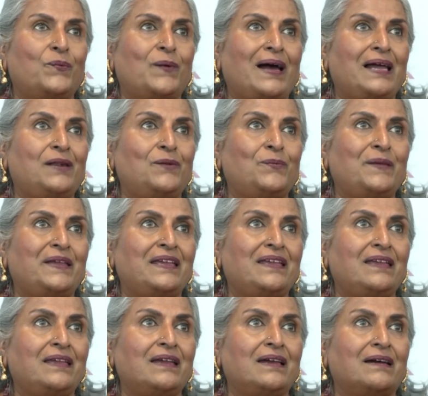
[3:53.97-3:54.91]
while
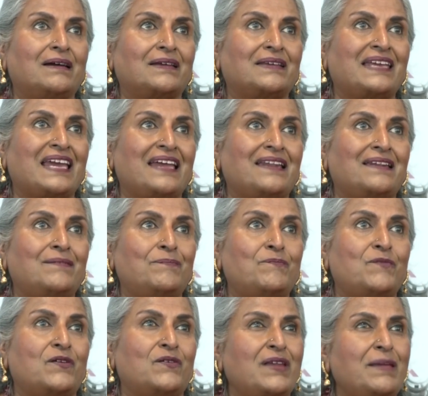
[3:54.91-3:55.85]
we
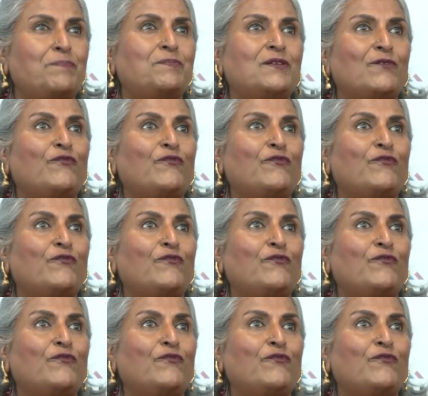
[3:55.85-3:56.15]
can reap